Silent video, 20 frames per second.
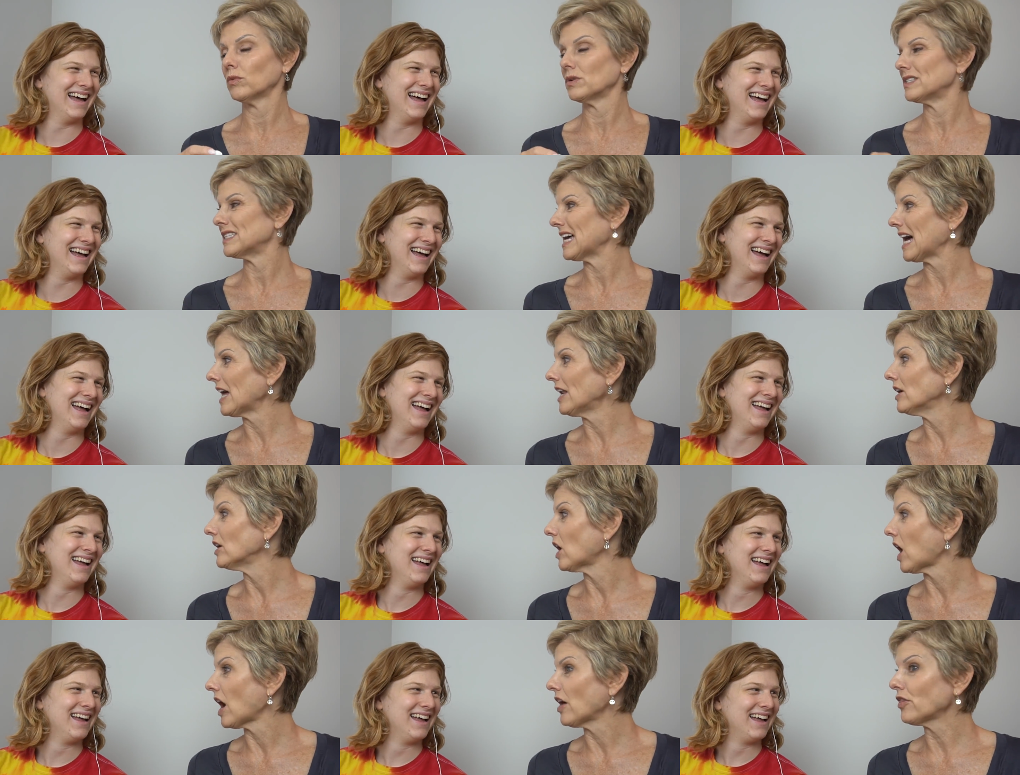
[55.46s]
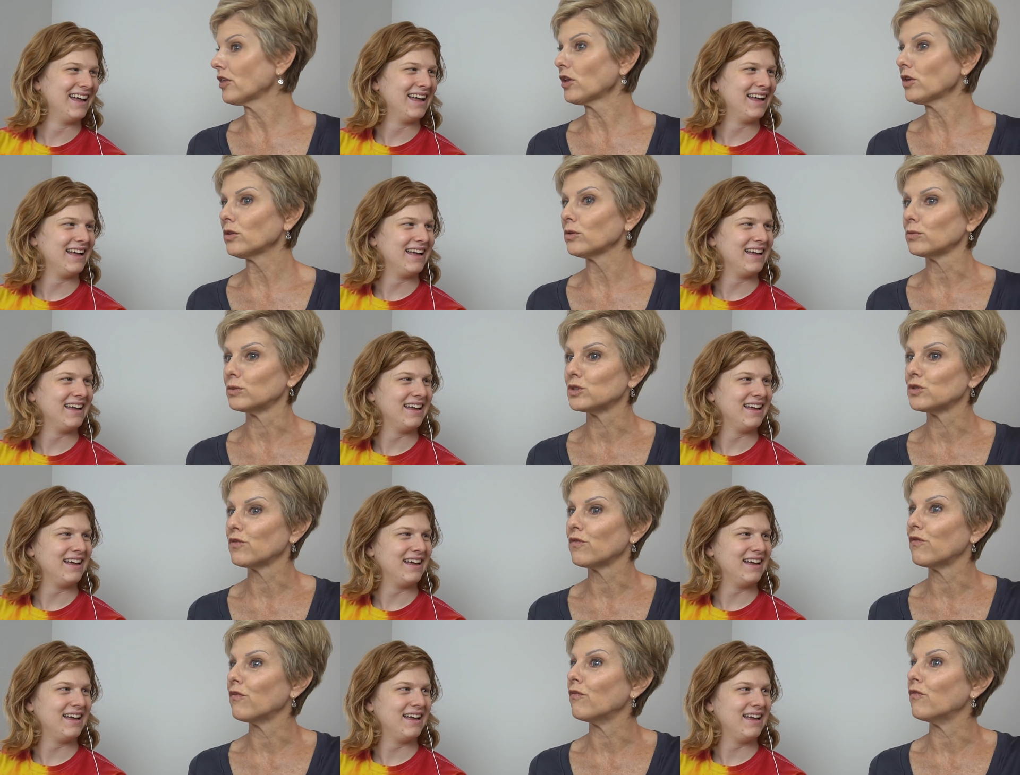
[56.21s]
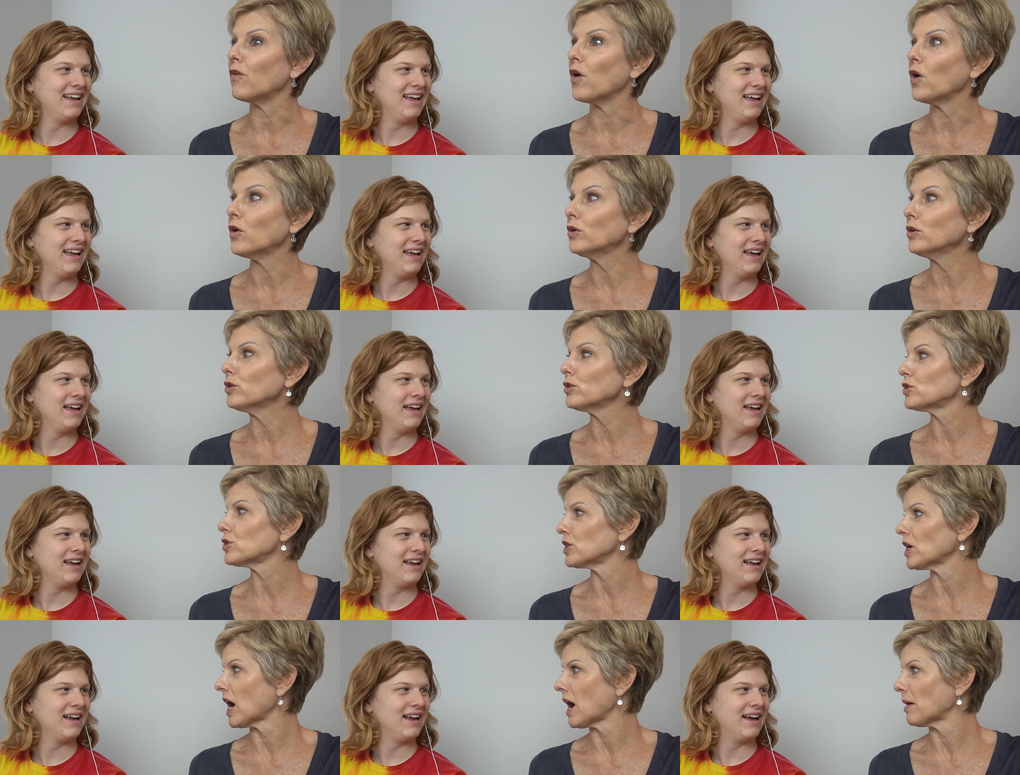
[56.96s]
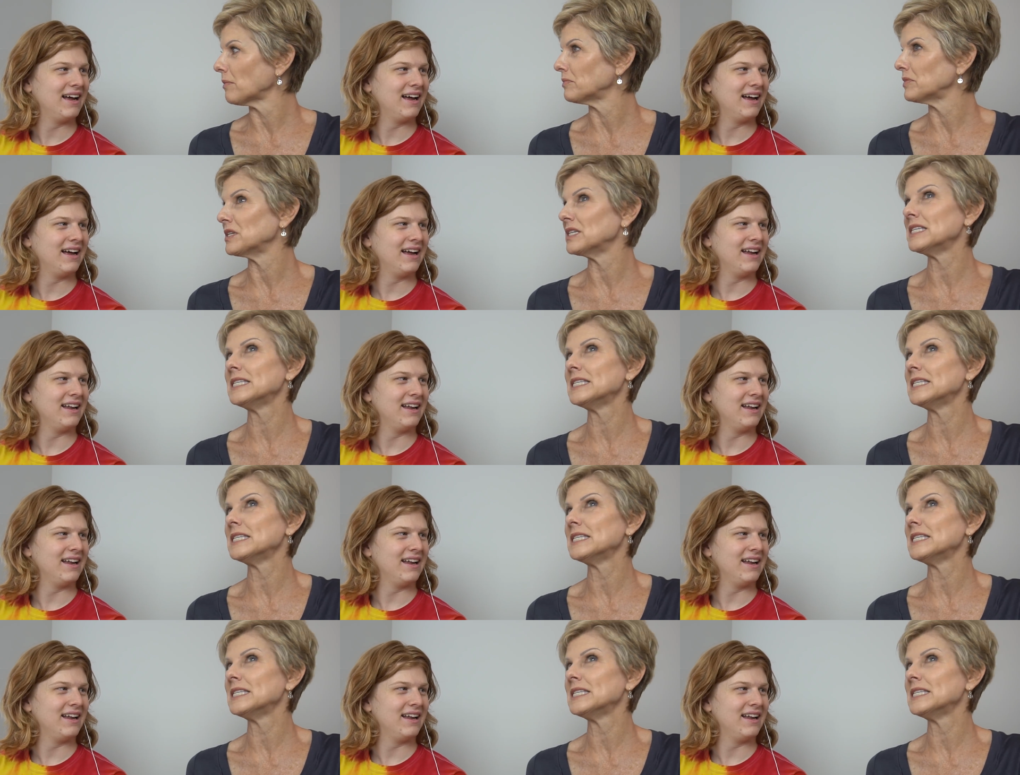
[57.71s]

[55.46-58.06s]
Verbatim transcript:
Speaker 1: Was that? I thought that was Photoshop.